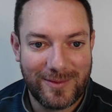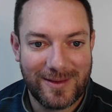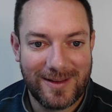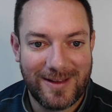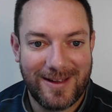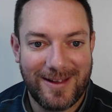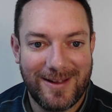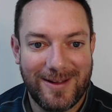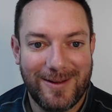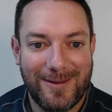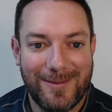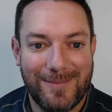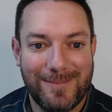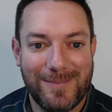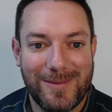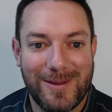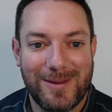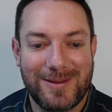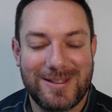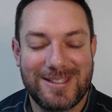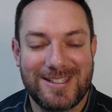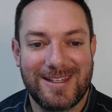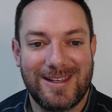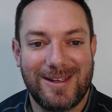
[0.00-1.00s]

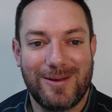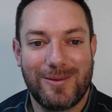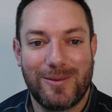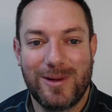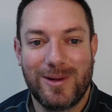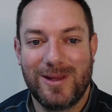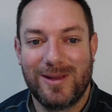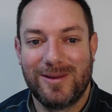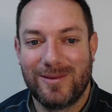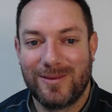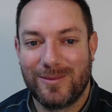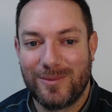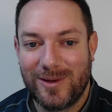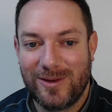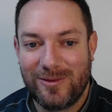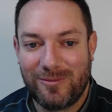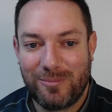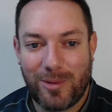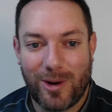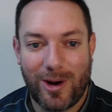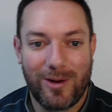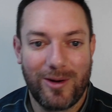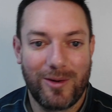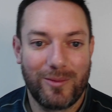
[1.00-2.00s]
that we've
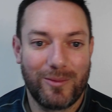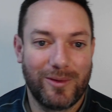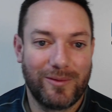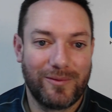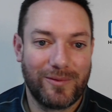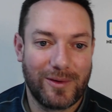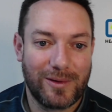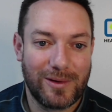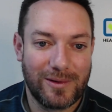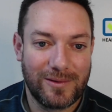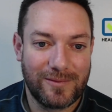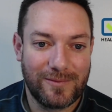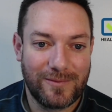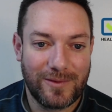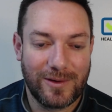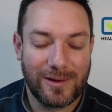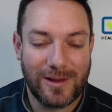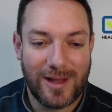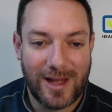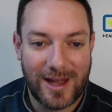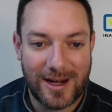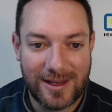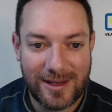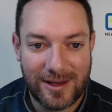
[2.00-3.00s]
partnered with for a
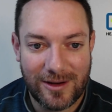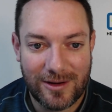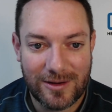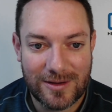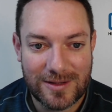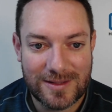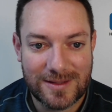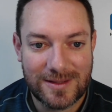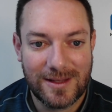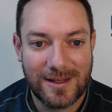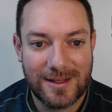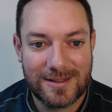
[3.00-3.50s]
lot of years.